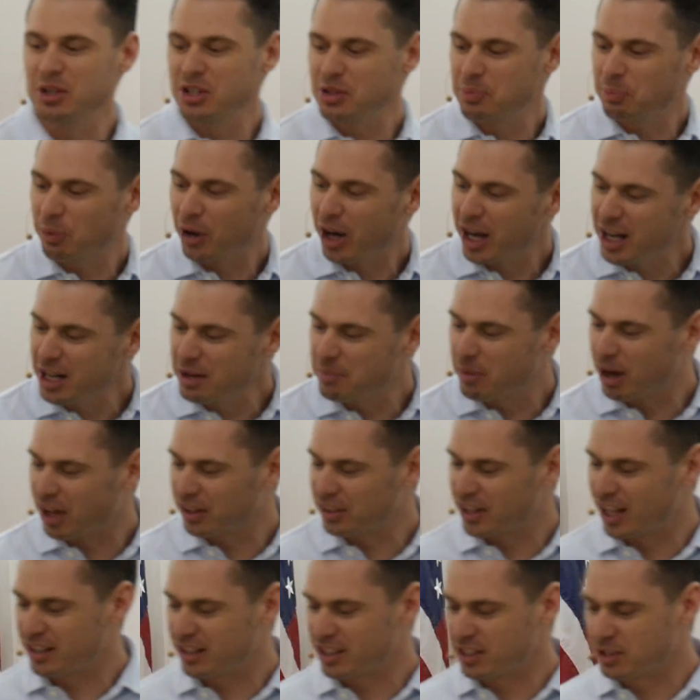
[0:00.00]
just praying
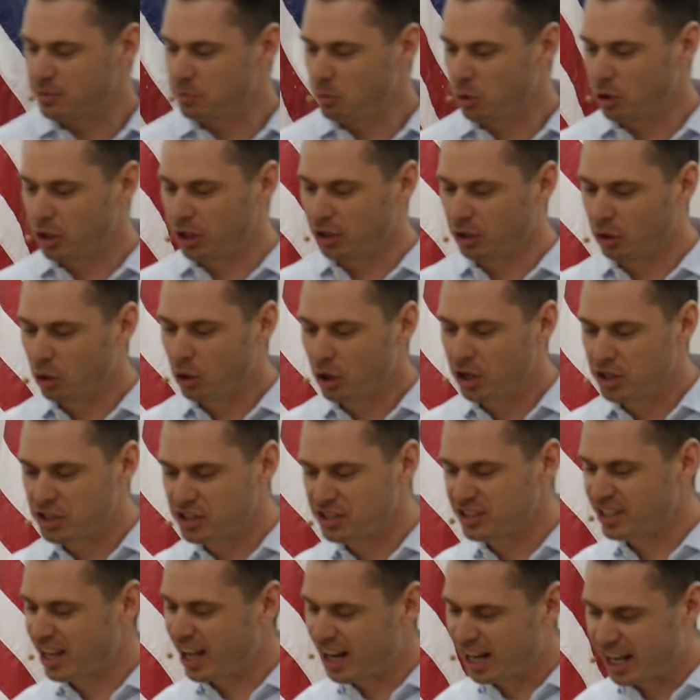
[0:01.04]
about that this morning. Laura
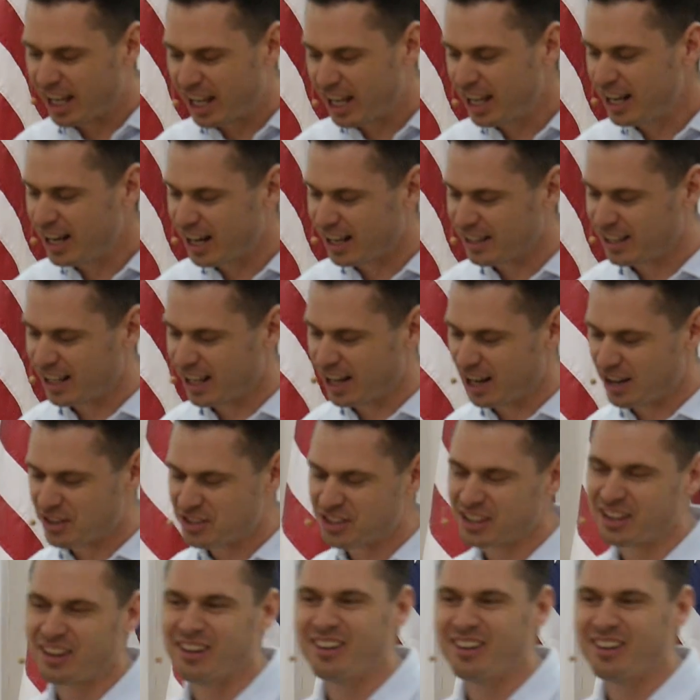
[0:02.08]
just kind of hit on that. I was like,